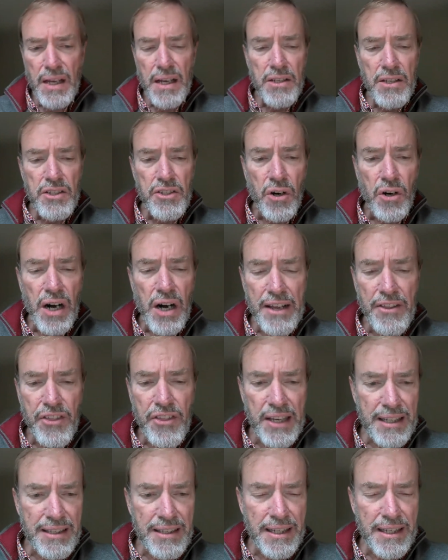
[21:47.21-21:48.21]
So I
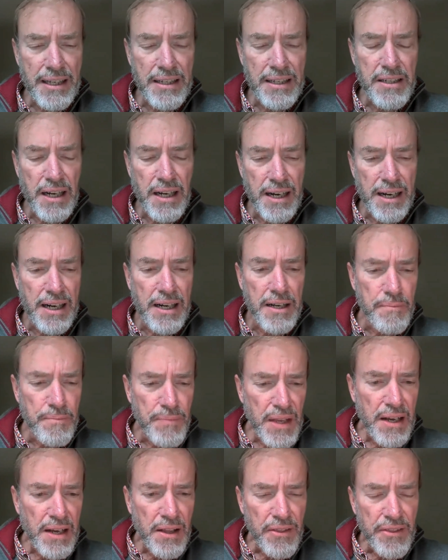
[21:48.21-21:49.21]
think that
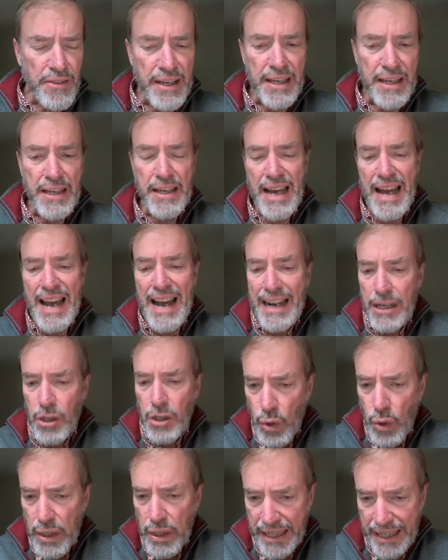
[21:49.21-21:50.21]
the
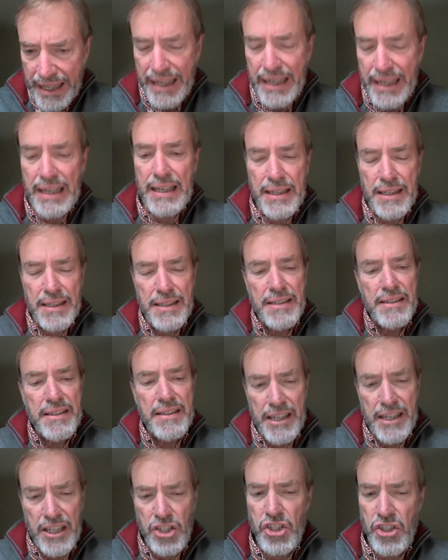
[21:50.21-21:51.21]
equity
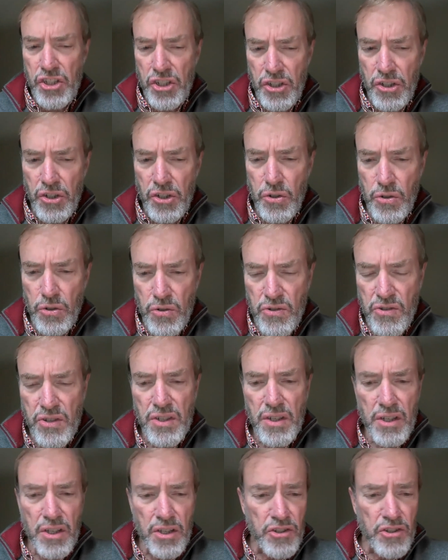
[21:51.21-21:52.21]
issues
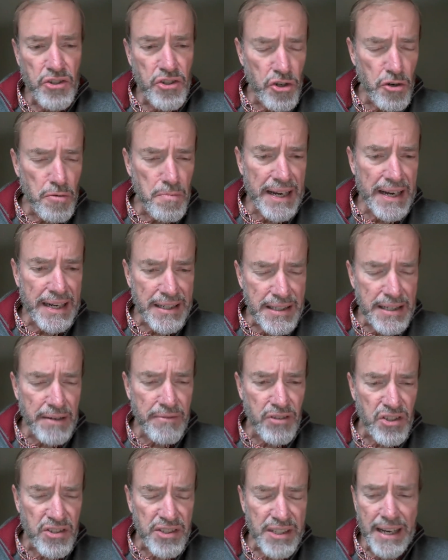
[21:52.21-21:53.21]
do make a
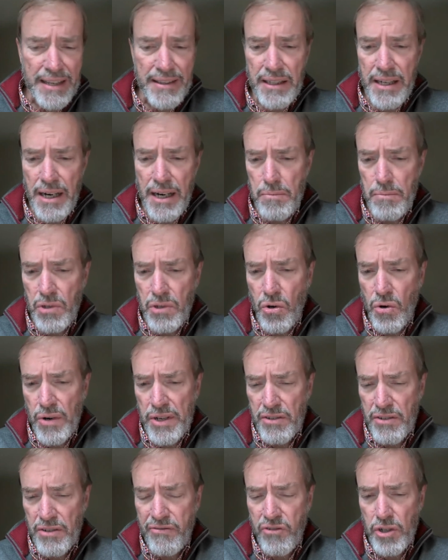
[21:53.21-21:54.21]
difference. Can the government
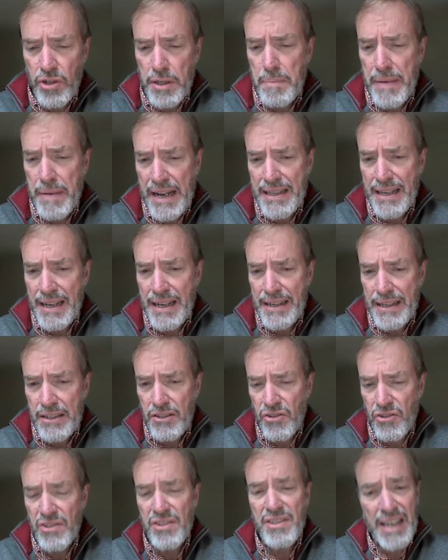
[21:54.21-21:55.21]
always afford to pay that
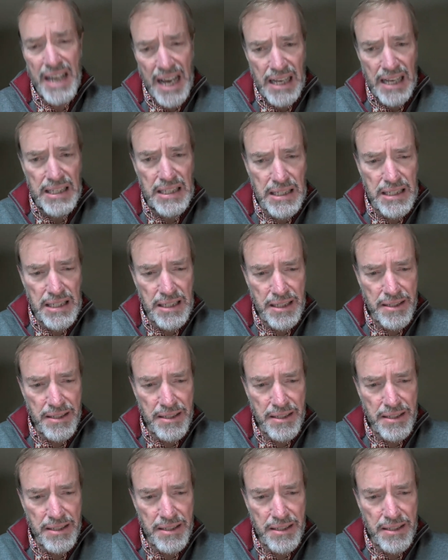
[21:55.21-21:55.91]
interest? Yes.